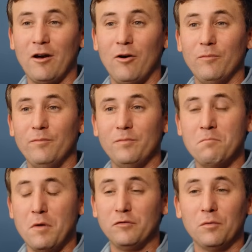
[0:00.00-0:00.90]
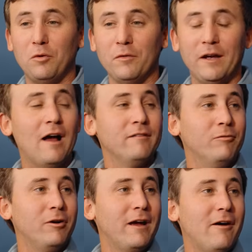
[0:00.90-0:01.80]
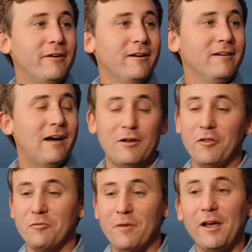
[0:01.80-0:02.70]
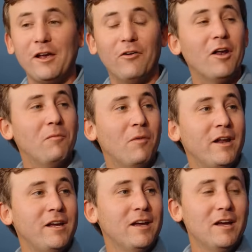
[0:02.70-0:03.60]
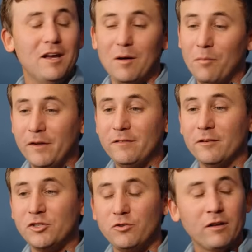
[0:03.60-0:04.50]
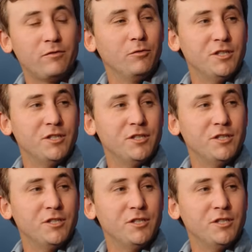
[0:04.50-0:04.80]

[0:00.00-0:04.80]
how miserable the guys look out here. I know they're making a lot of money, but it's a stressful